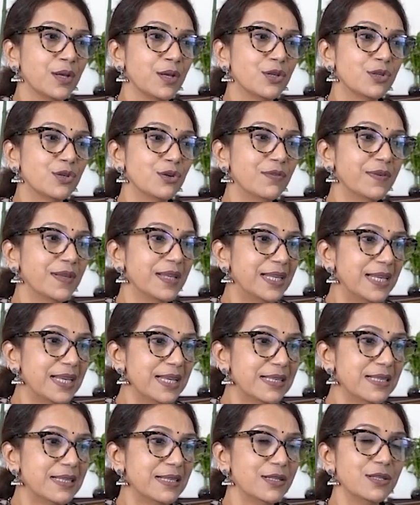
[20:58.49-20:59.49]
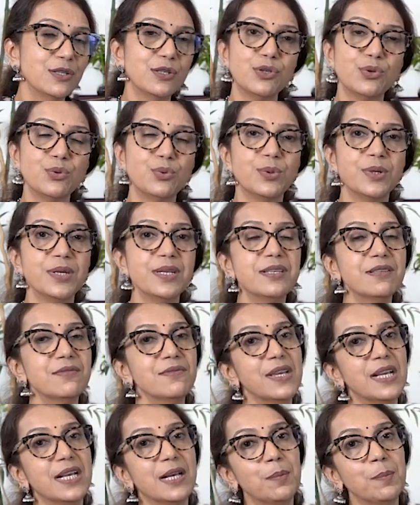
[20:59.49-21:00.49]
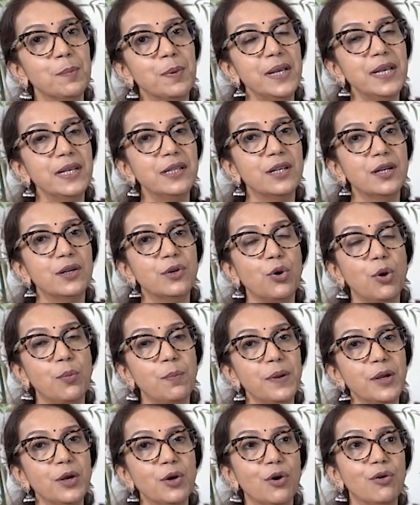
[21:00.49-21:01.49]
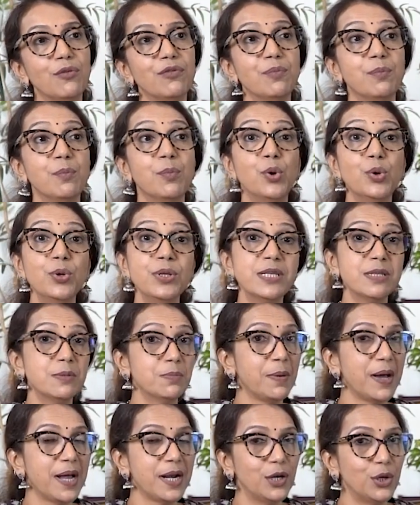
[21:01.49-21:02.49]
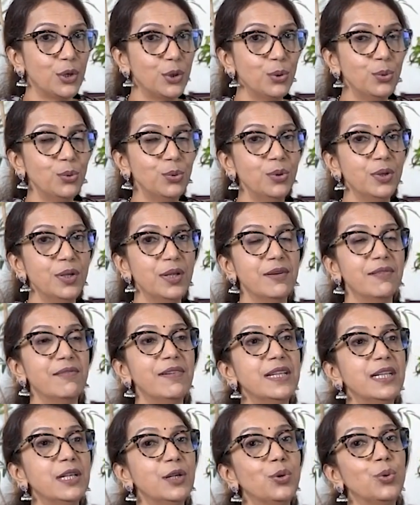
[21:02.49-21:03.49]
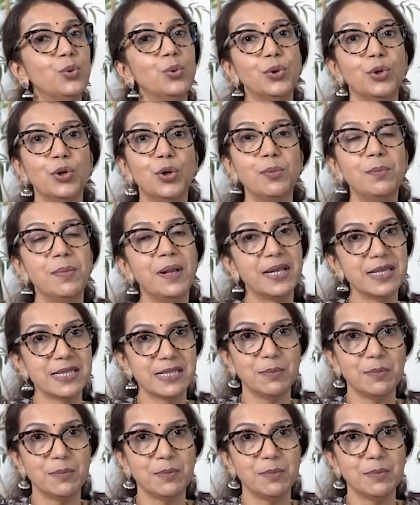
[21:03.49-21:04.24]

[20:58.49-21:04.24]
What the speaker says: So with this, students, we complete the topic of bones part 2 with a note on blood